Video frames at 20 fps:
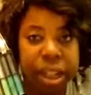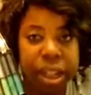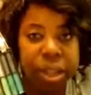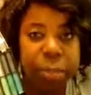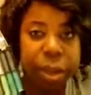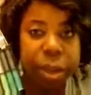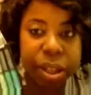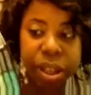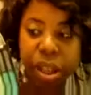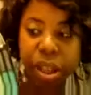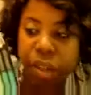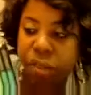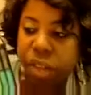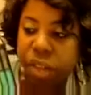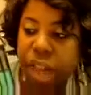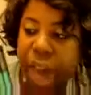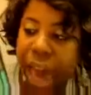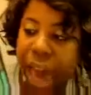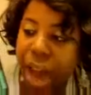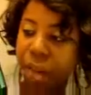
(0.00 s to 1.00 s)

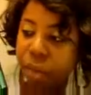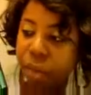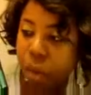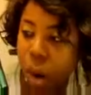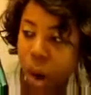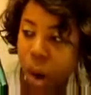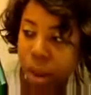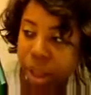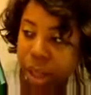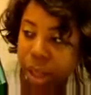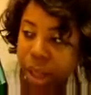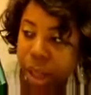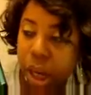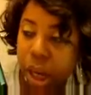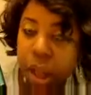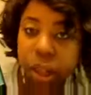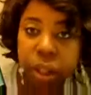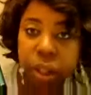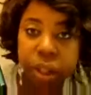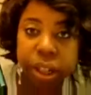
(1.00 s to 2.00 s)
inexpensive to have for all
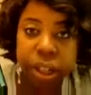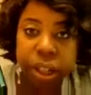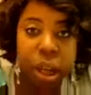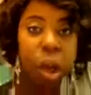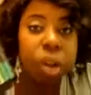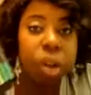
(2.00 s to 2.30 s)
these colors,